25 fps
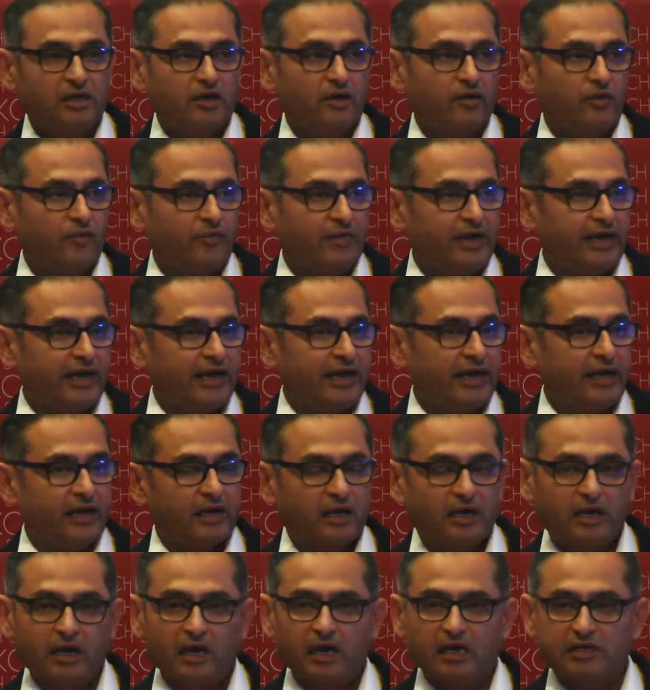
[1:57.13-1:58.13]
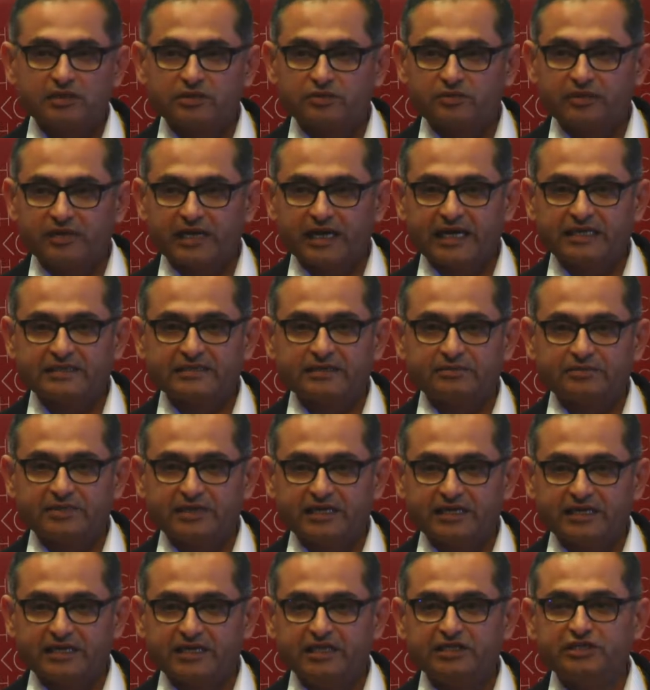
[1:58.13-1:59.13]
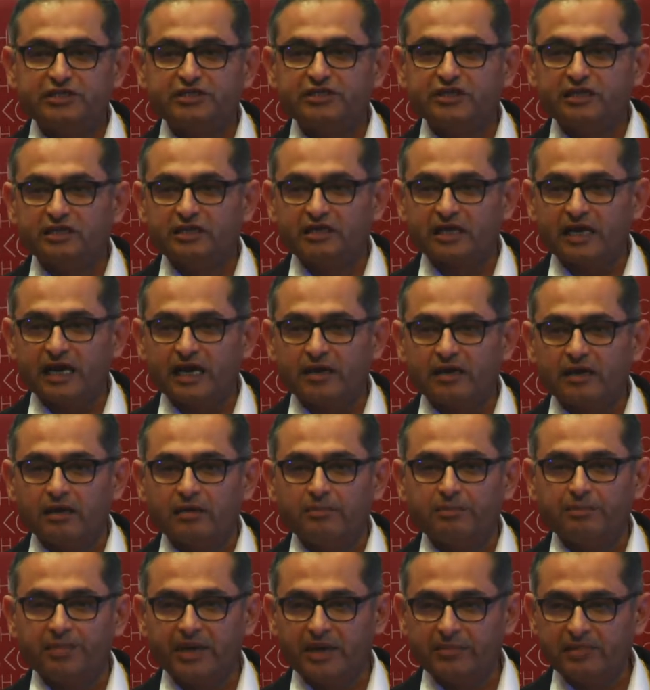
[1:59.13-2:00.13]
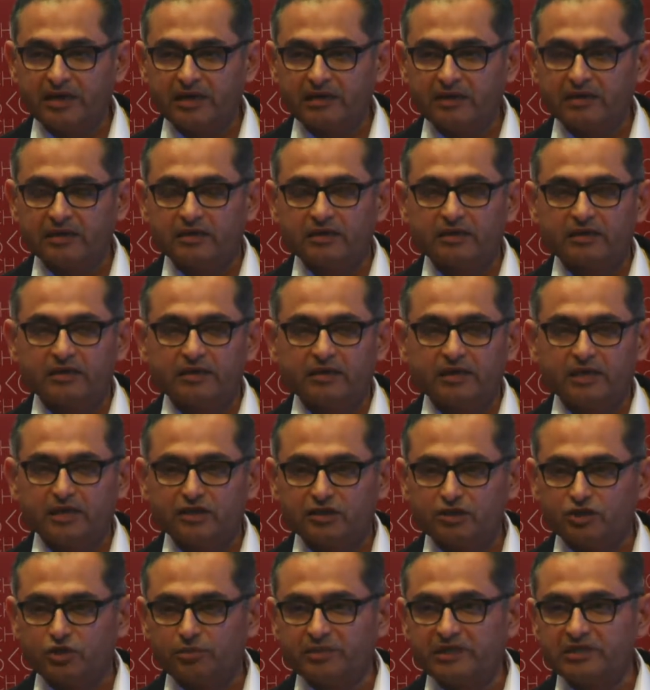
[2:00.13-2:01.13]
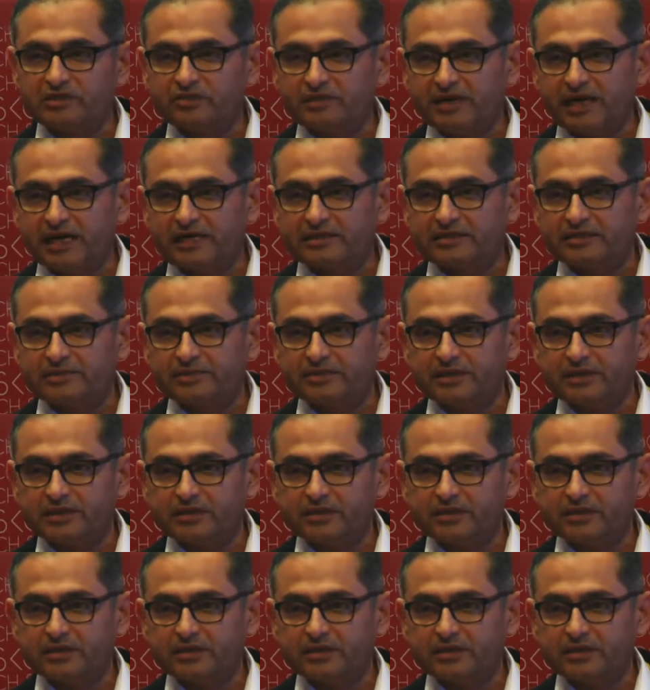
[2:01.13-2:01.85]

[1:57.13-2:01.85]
where cards were accepted, digital payment instruments were accepted.